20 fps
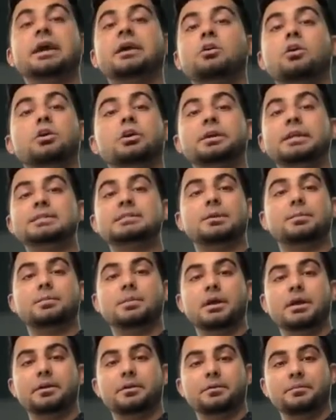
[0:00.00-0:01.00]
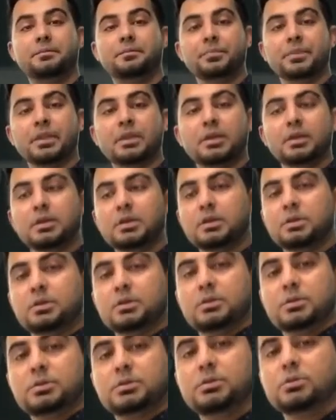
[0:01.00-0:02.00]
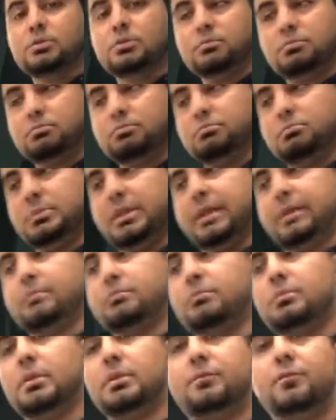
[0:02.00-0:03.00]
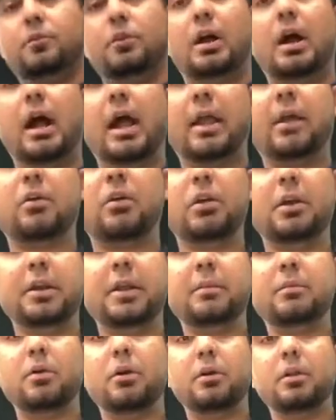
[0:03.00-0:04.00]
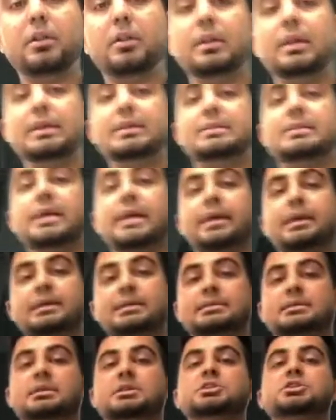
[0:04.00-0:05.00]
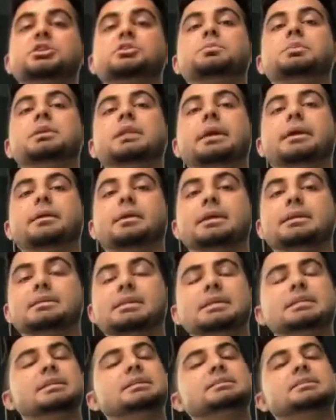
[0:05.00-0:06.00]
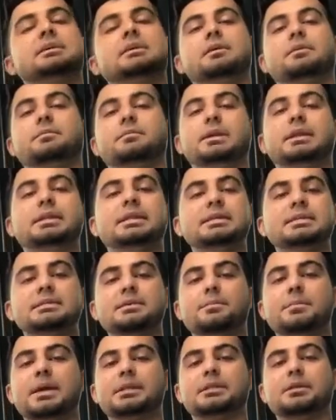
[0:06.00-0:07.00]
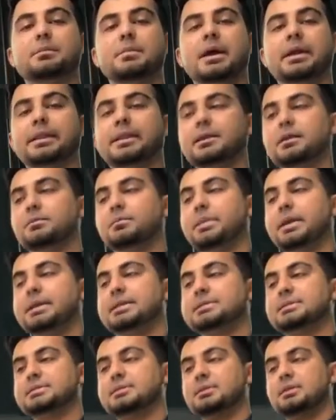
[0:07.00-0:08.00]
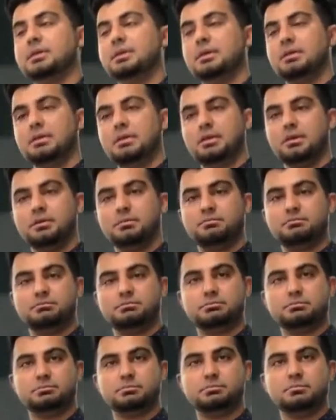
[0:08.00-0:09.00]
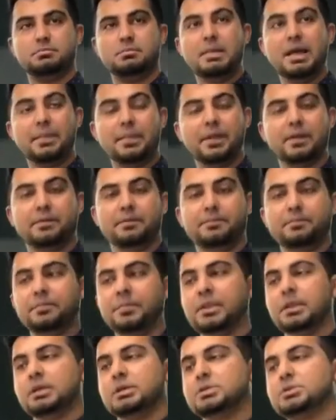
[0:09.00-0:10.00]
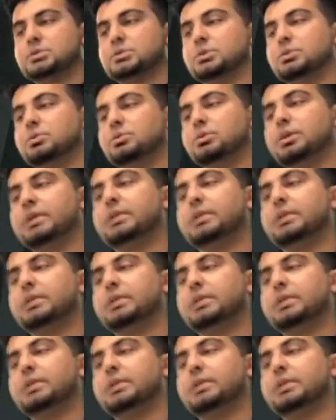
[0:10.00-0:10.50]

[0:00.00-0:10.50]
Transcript: quality supplier. So like for high quality model is like it should be like it is a mathematical base method. So